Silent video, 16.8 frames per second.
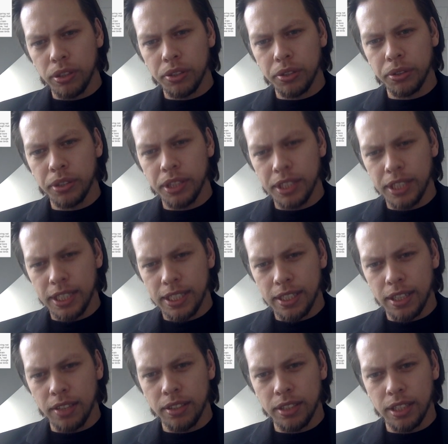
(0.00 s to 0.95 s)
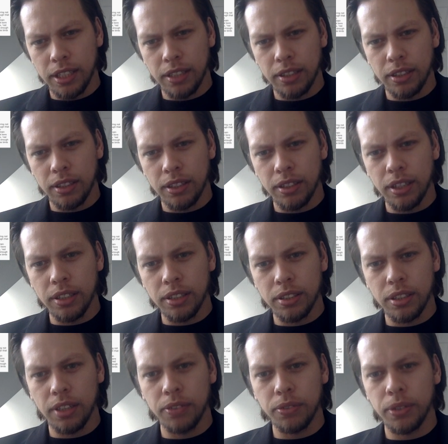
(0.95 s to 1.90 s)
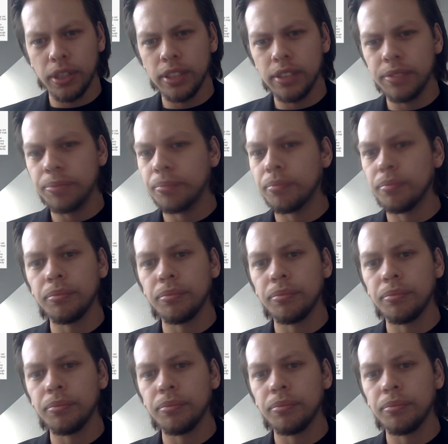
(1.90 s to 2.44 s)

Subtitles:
so this is sunset, not sunrise.